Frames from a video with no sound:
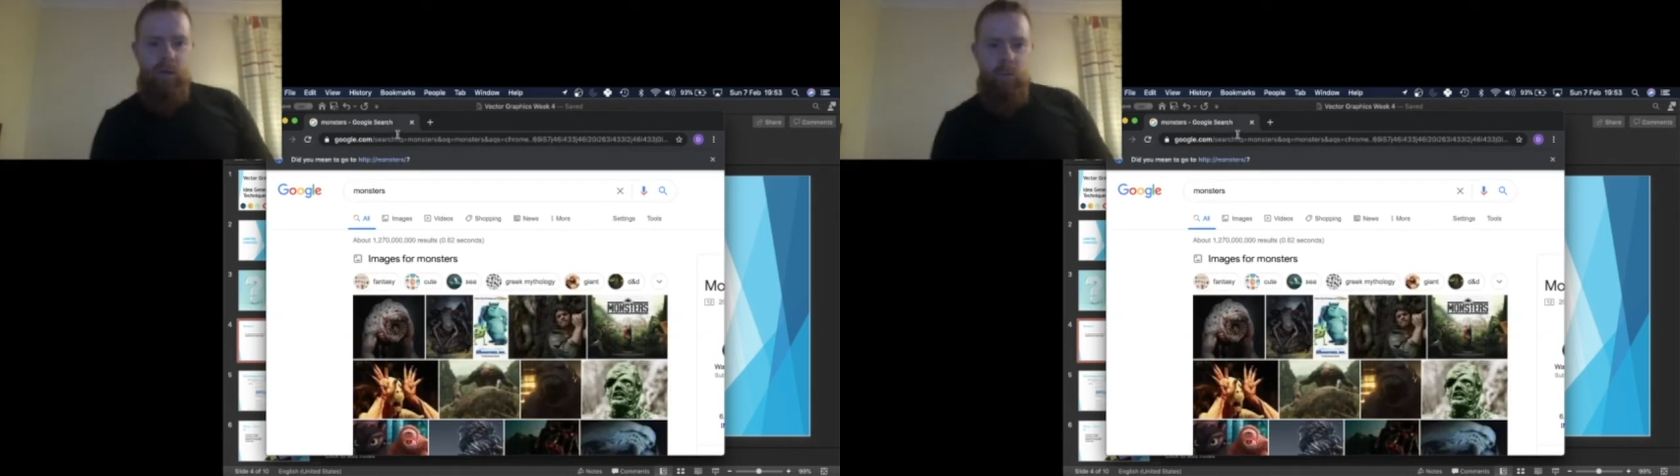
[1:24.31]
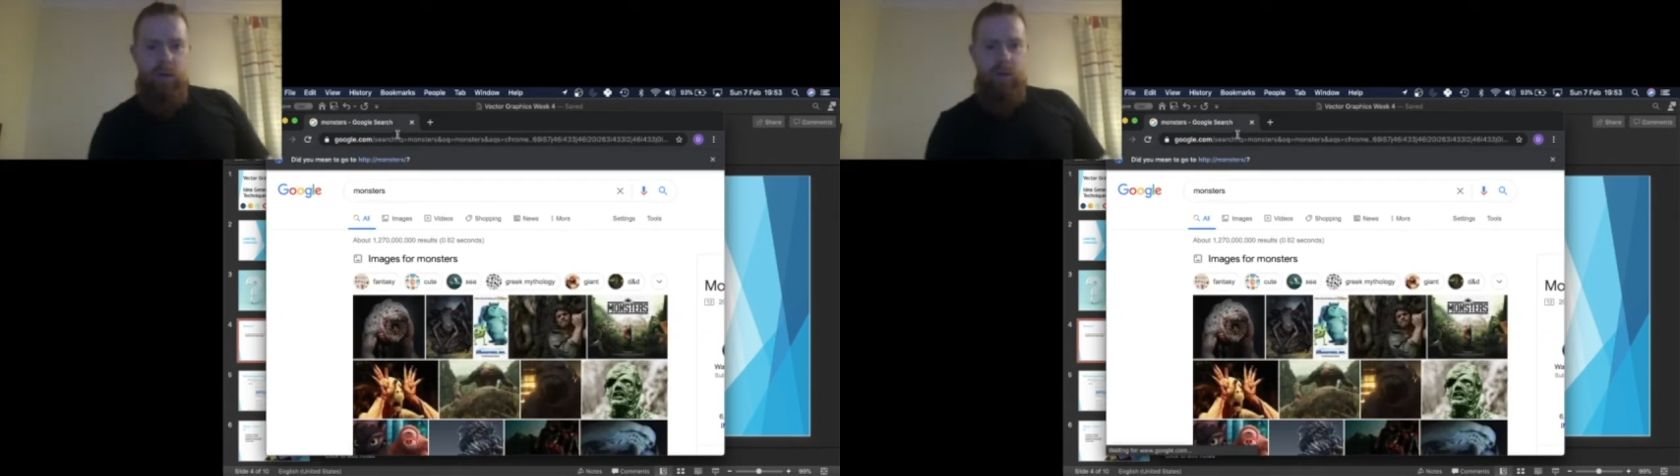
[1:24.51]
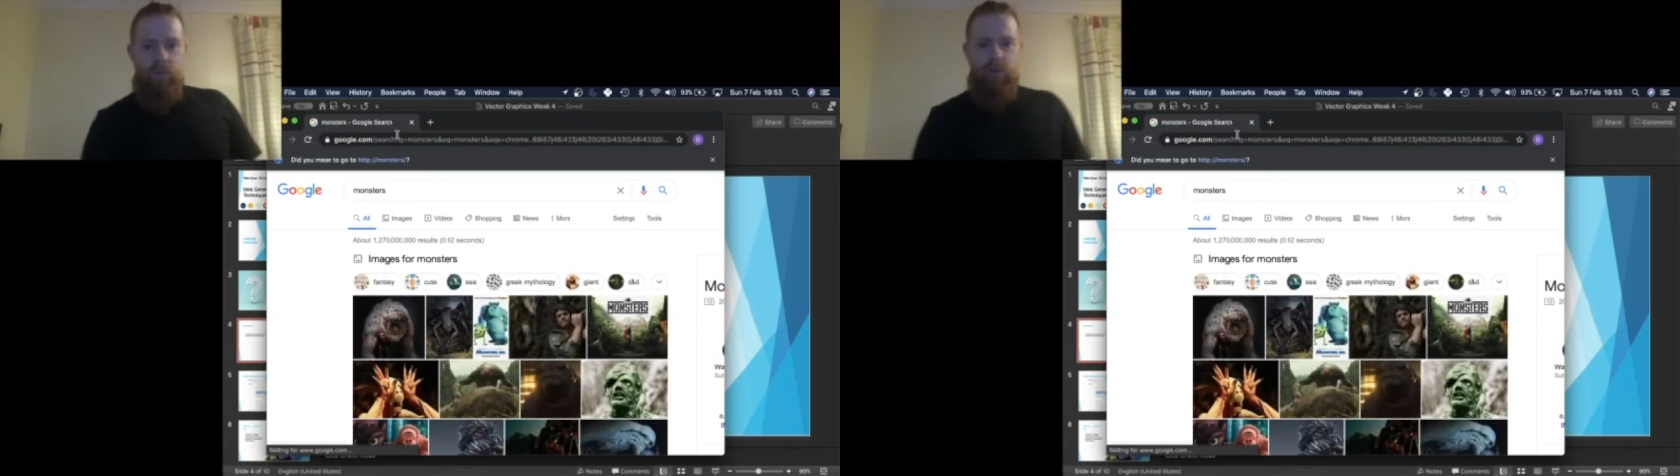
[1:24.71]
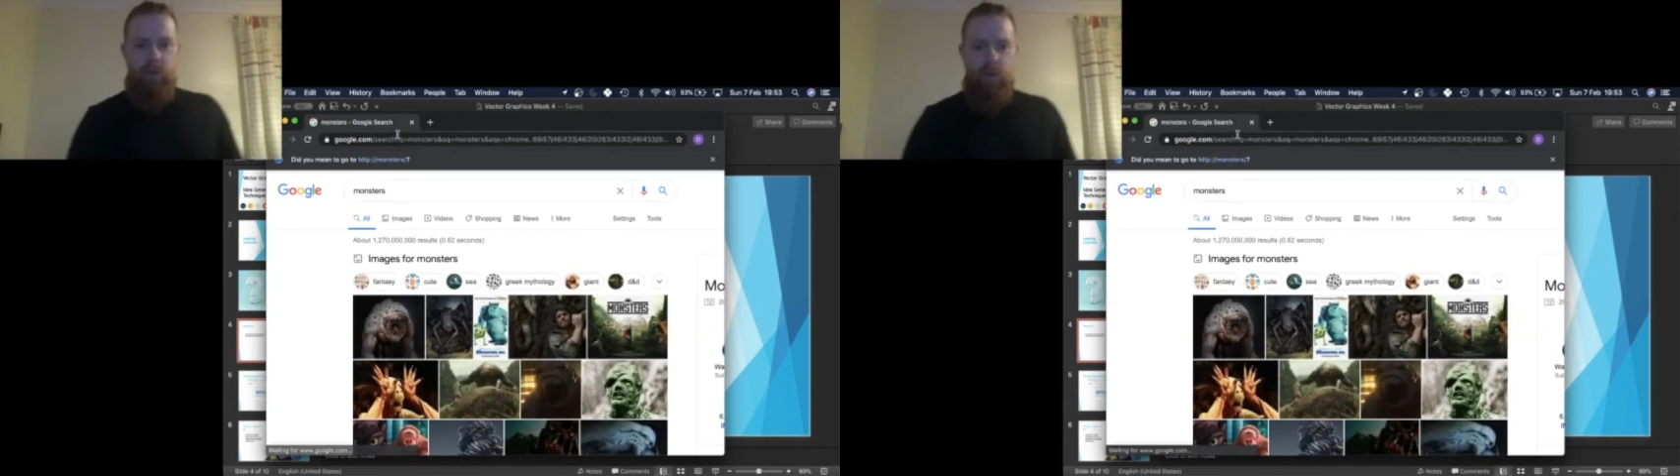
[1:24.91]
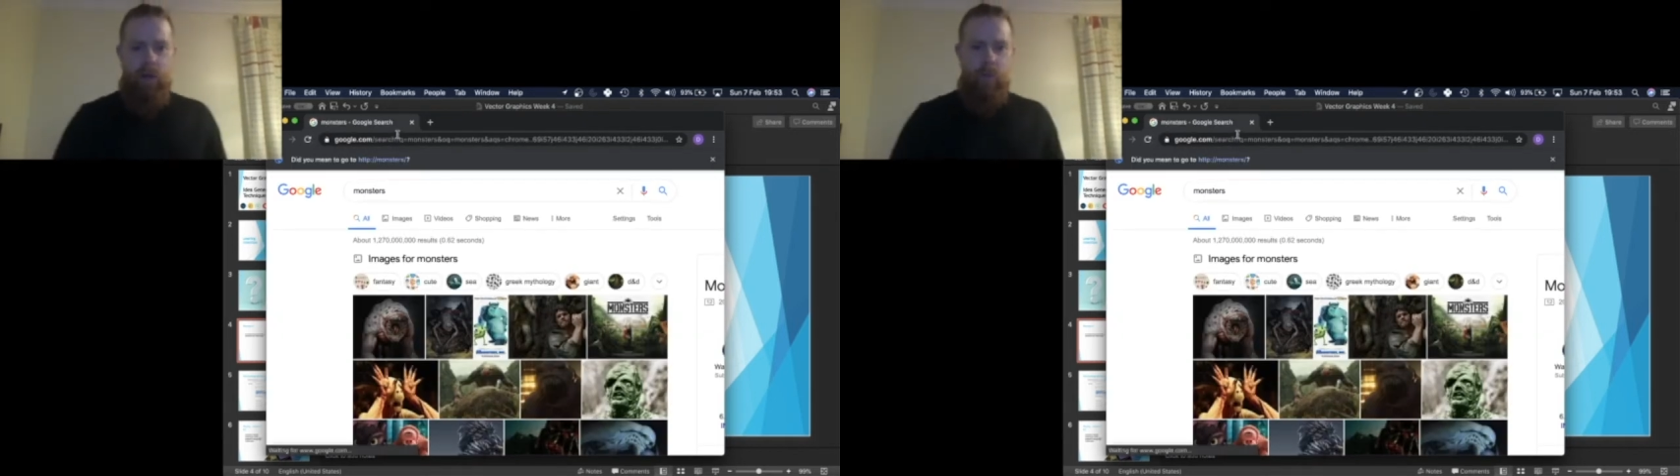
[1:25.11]
we
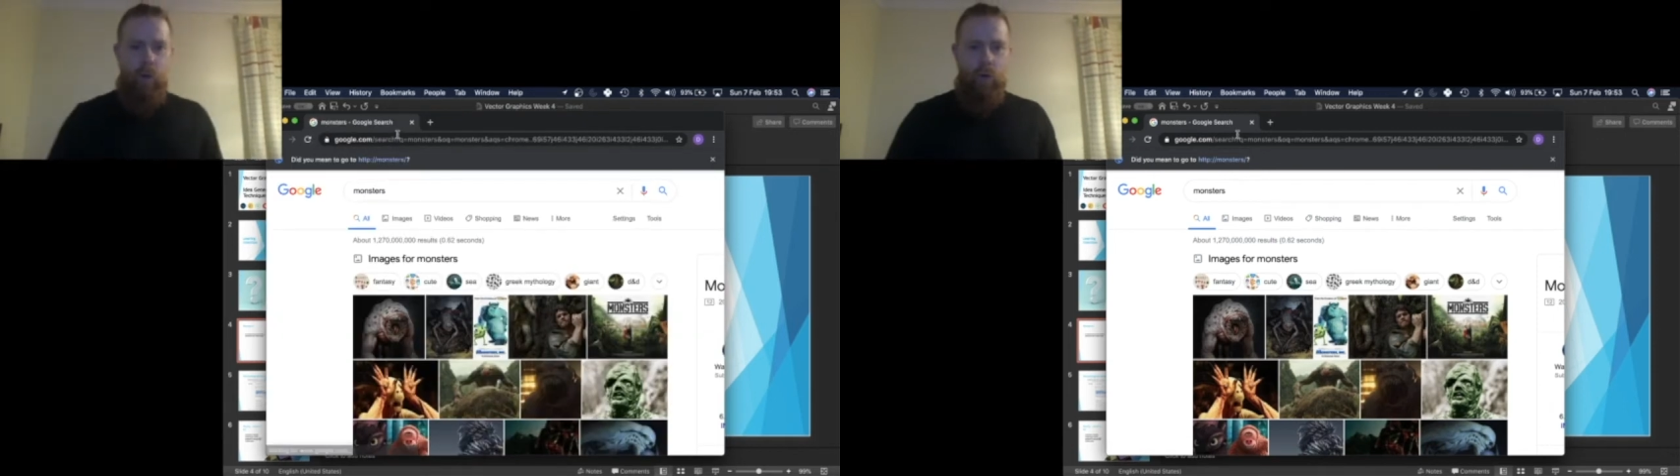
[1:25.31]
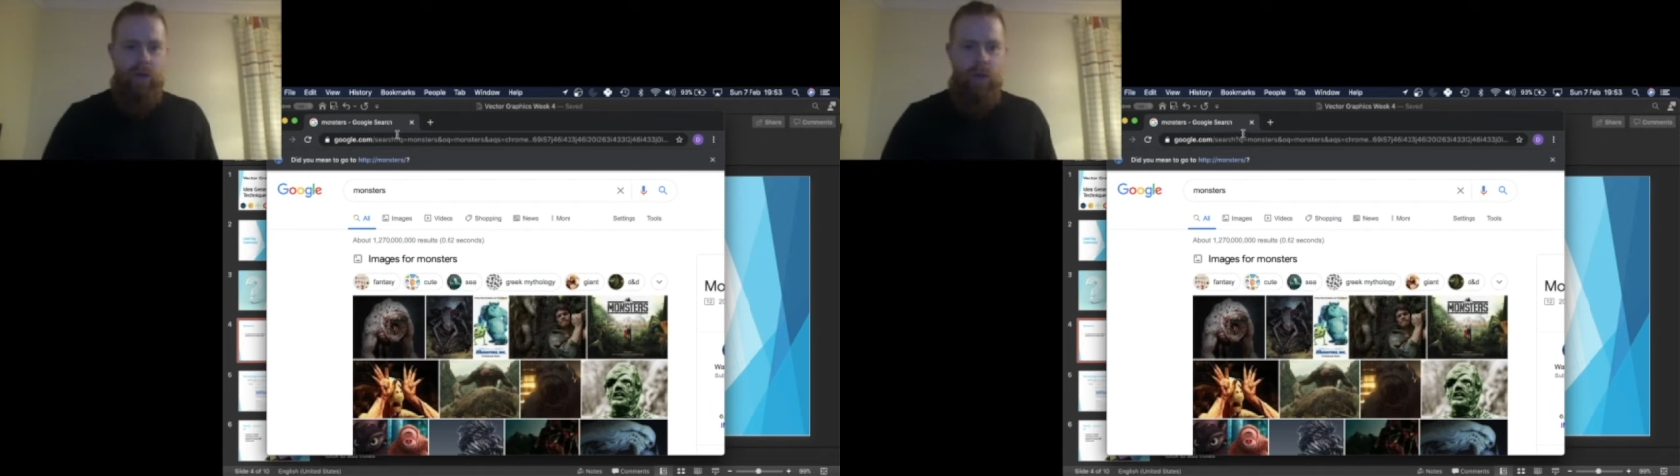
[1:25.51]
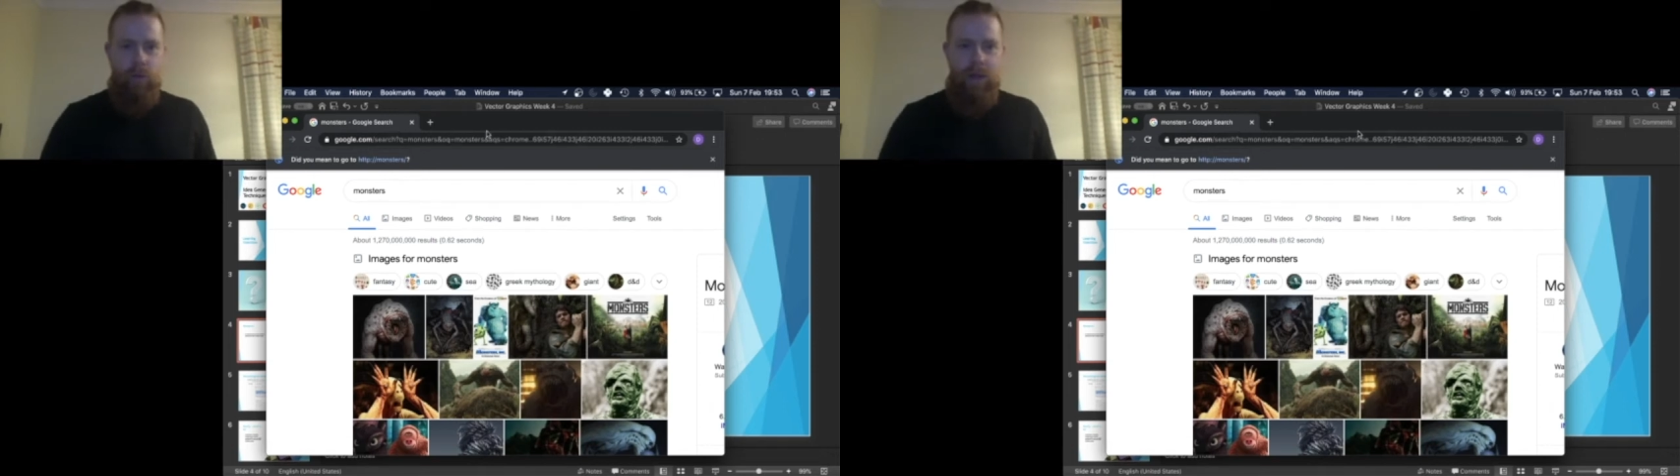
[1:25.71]
come on now?